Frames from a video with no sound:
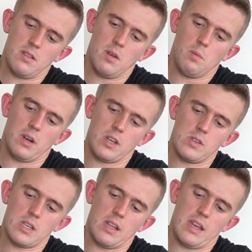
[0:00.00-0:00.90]
when I
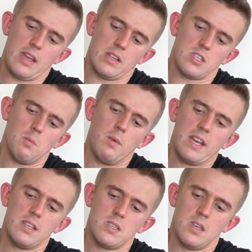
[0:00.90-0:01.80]
use it in some
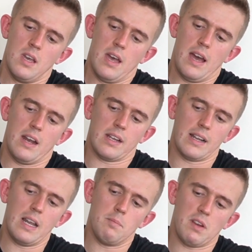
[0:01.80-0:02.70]
ways, and I can
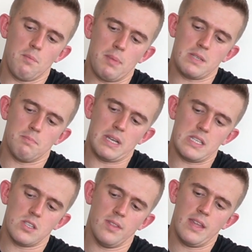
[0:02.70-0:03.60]
clip different bits and
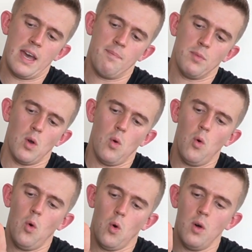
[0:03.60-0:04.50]
pieces on there.
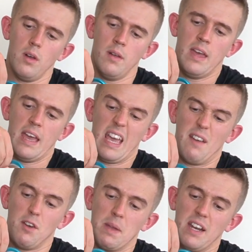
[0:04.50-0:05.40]
Or
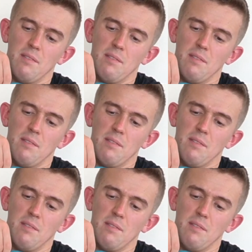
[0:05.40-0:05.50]
if I'm in an